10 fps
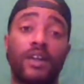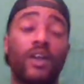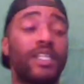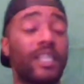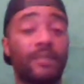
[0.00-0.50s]

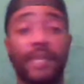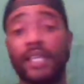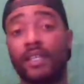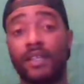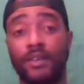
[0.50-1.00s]
Oh, he ain't
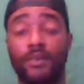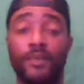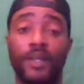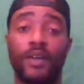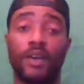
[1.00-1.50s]
making it home.
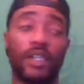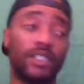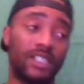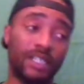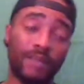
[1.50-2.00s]
Oh,
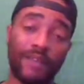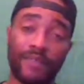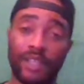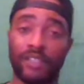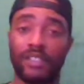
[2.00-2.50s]
he seen my
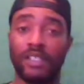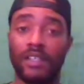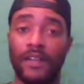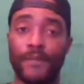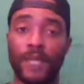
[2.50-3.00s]
face.
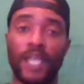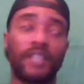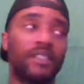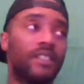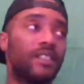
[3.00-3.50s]

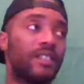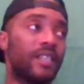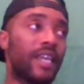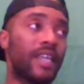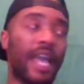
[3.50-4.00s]
At the end of
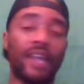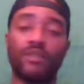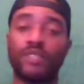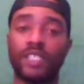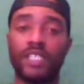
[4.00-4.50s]
the day, I
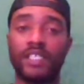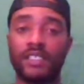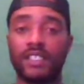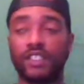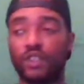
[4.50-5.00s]
don't see
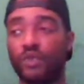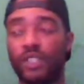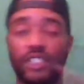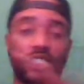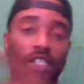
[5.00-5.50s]
these niggas
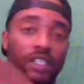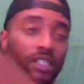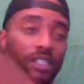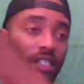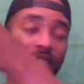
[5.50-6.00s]
doing this shit
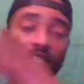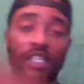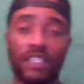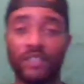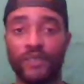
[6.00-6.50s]
in
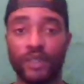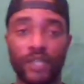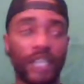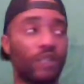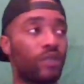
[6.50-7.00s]
Hunkyville.
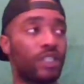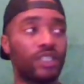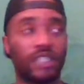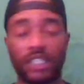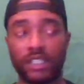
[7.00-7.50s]
They ain't doing this
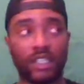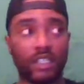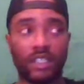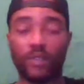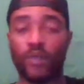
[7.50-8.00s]
shit
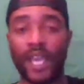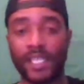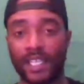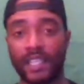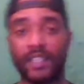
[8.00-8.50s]
in
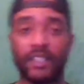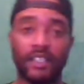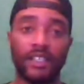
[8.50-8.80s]
white land.